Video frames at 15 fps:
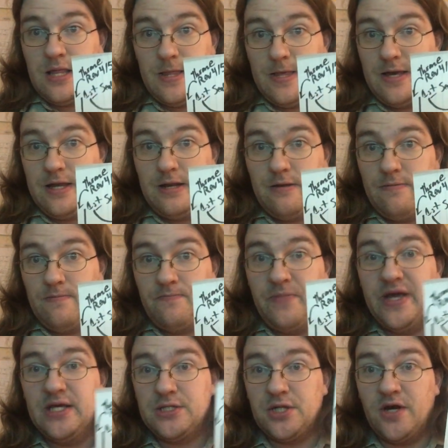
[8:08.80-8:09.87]
that
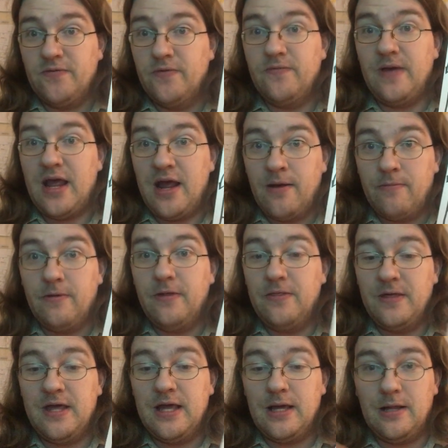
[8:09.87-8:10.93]
based off of
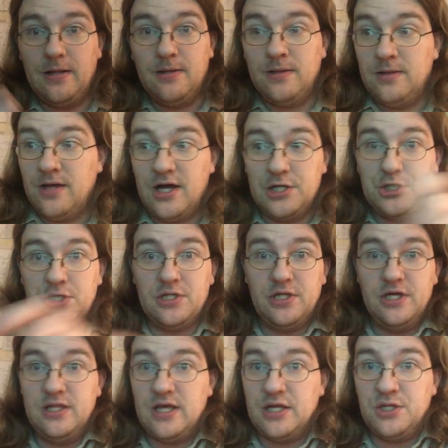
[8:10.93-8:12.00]
everything
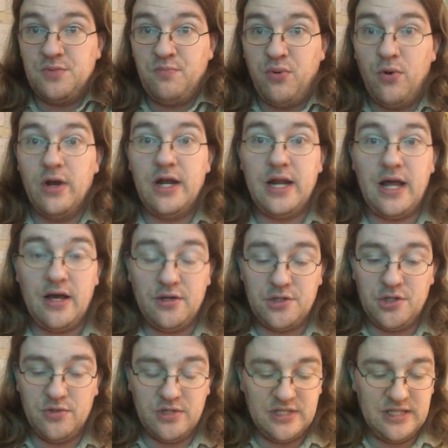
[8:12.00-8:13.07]
logically that is pointed out
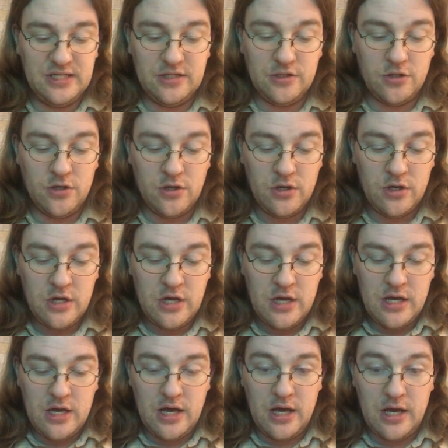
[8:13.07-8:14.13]
to us here,
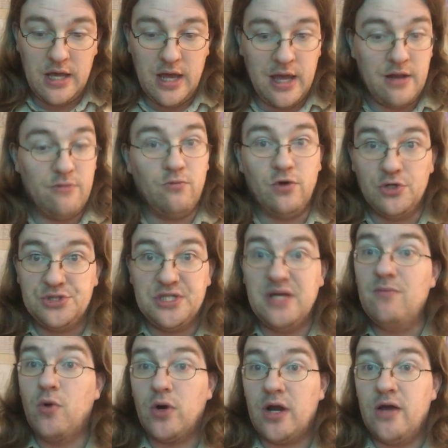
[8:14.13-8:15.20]
and we'll
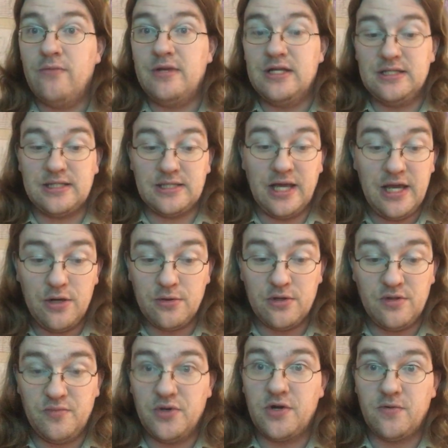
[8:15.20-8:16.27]
see more evidence later in
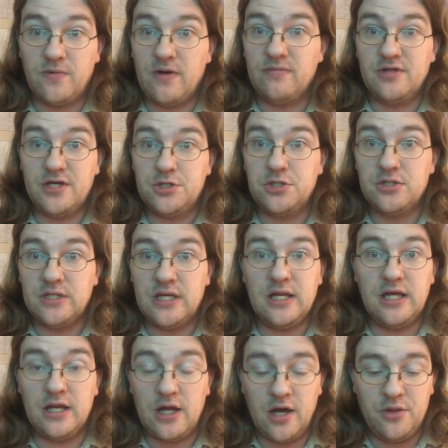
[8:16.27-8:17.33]
the book of Revelations and
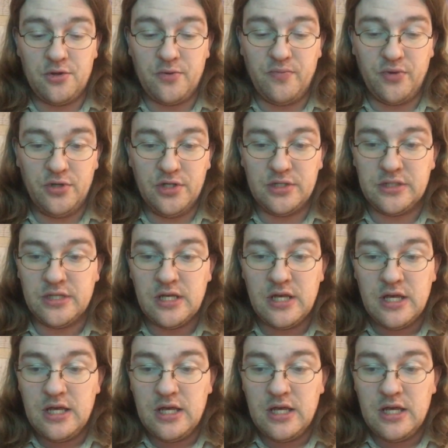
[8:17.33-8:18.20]
in other books,